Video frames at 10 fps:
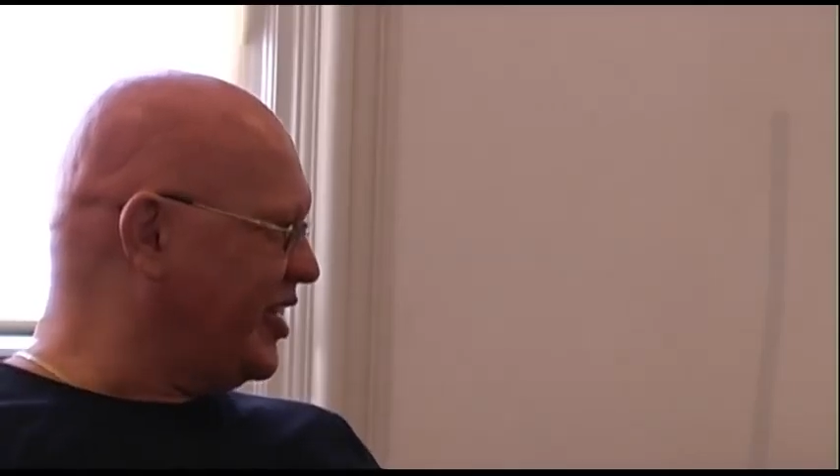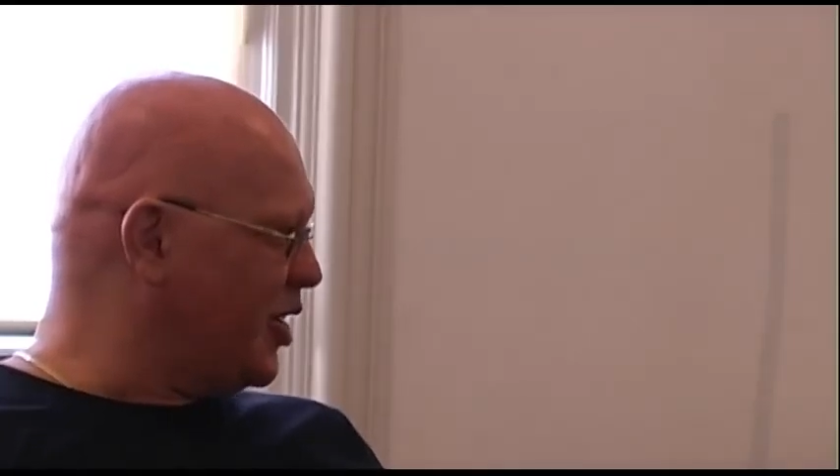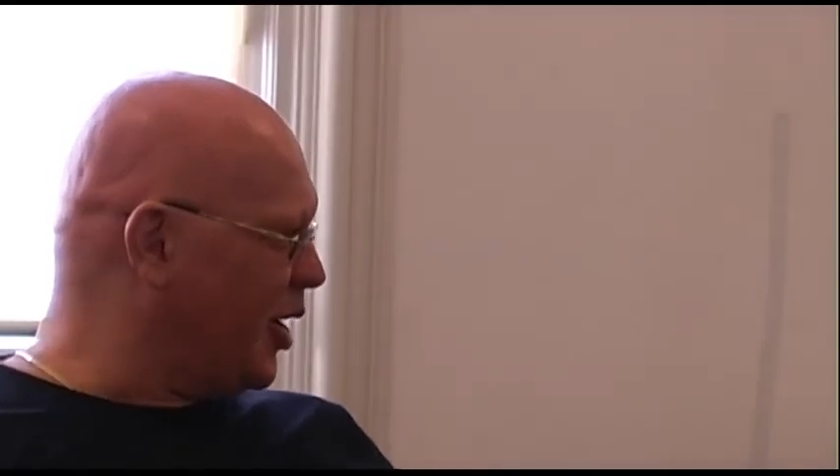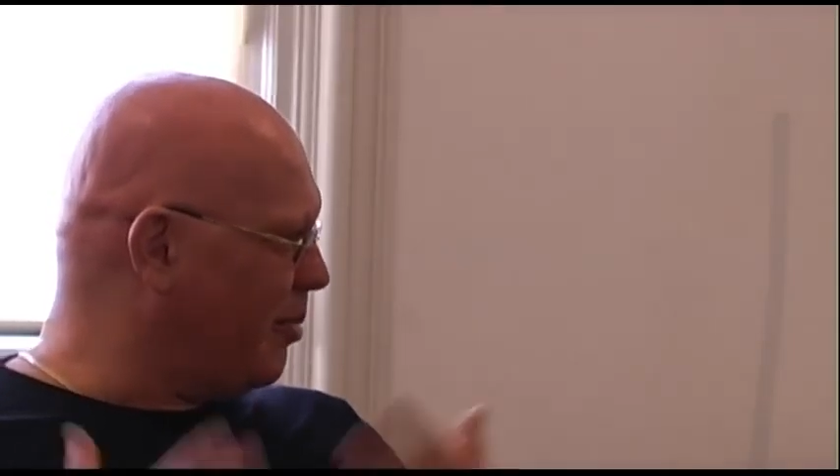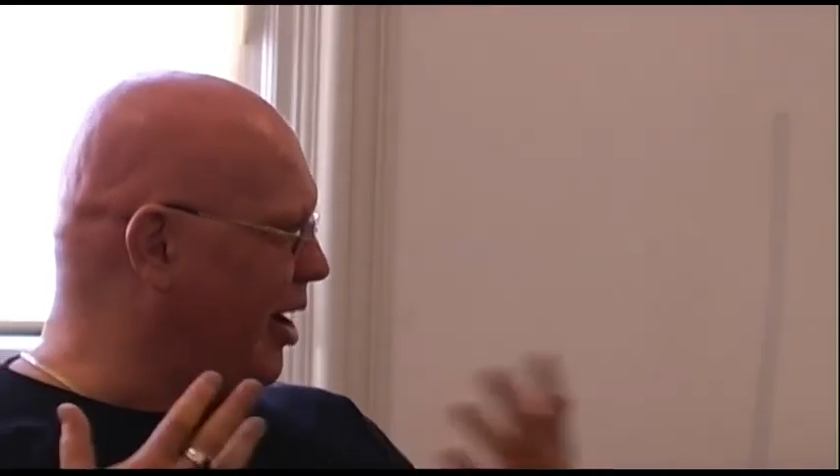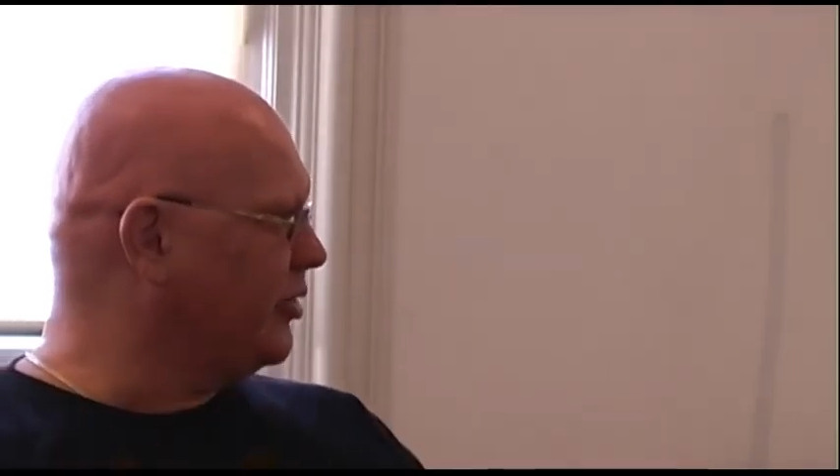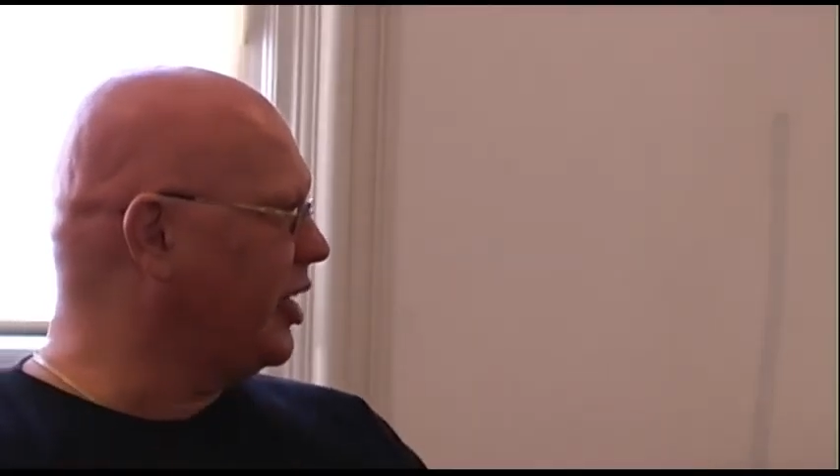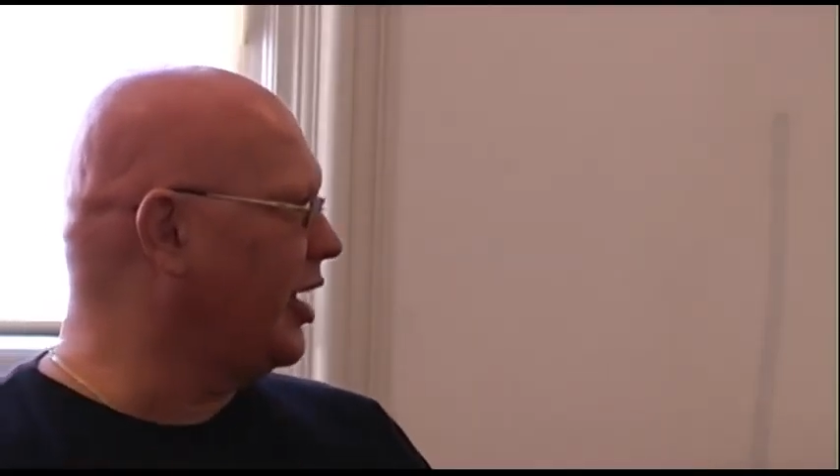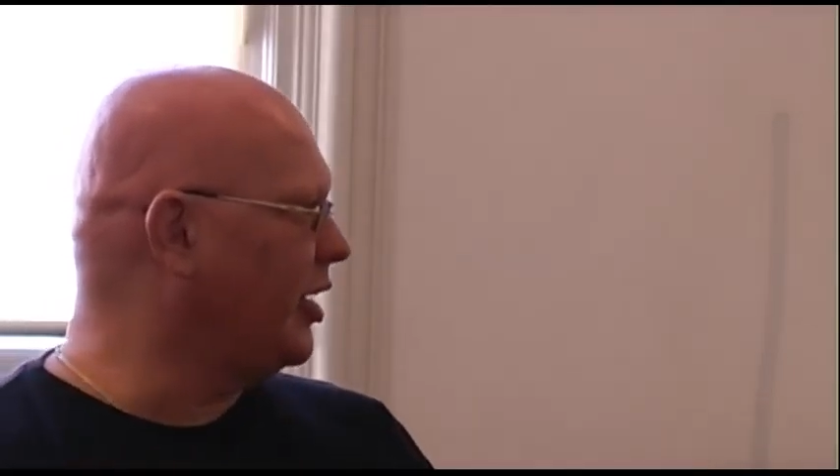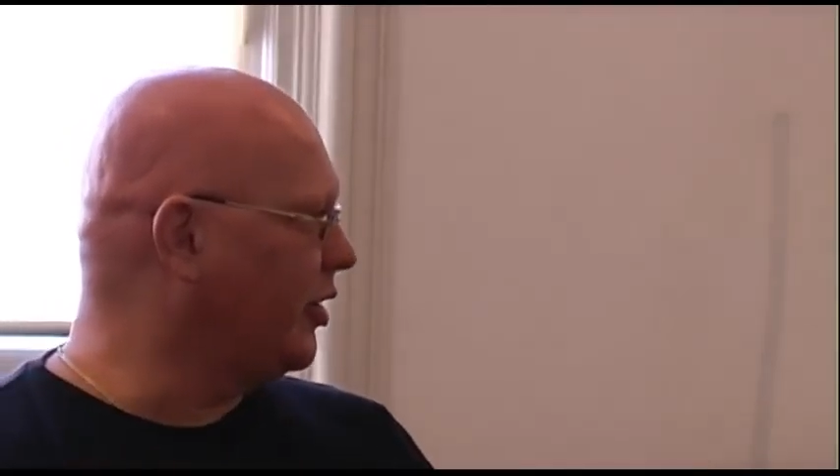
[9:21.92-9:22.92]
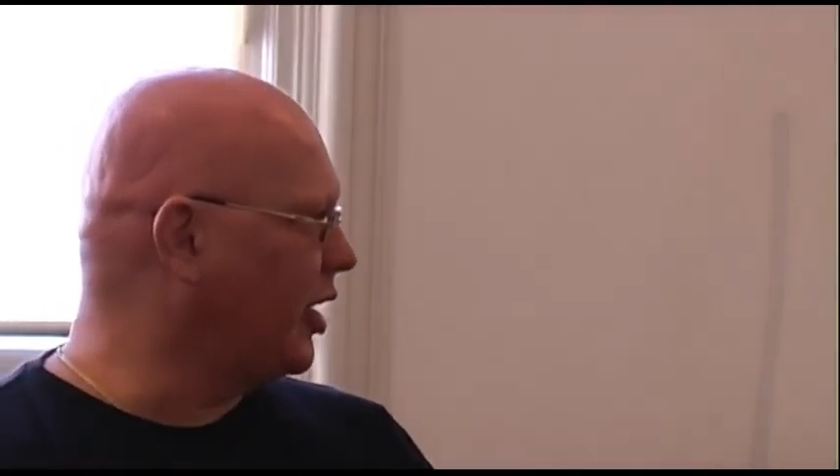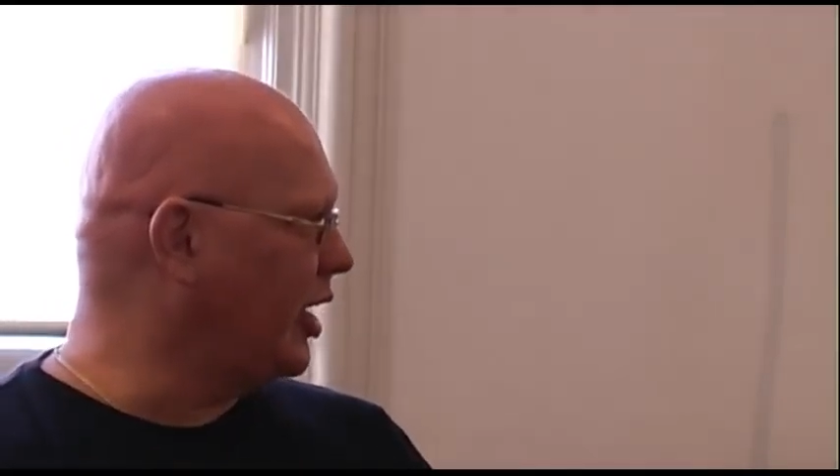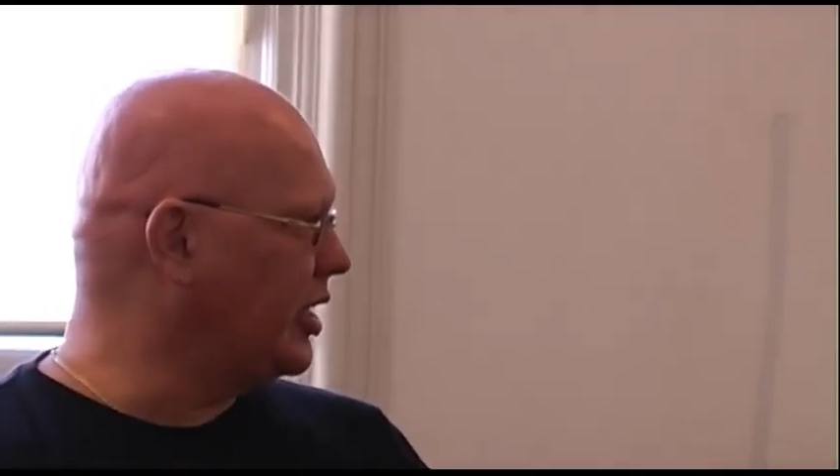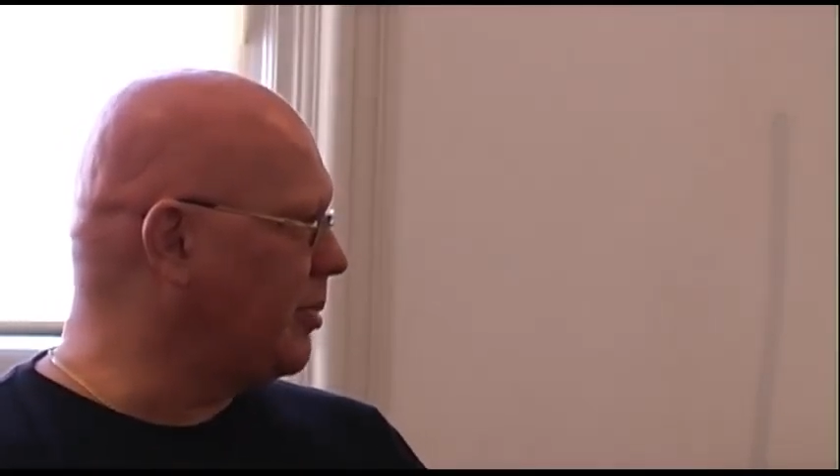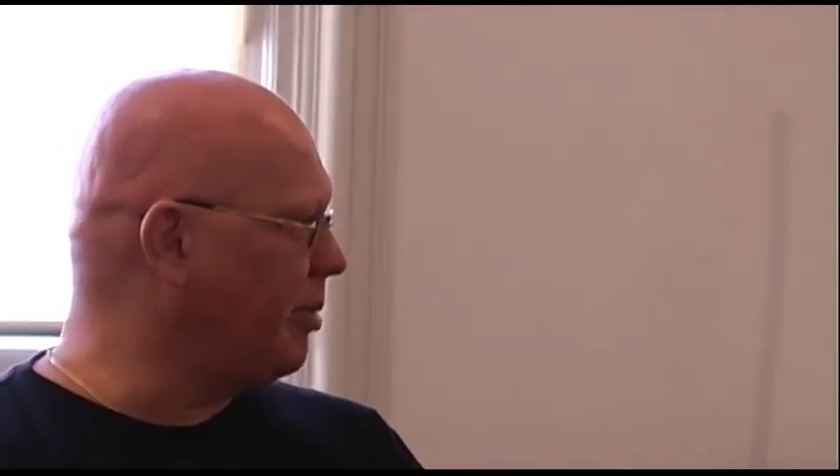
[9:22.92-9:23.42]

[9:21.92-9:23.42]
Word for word: it's not about that, okay? It's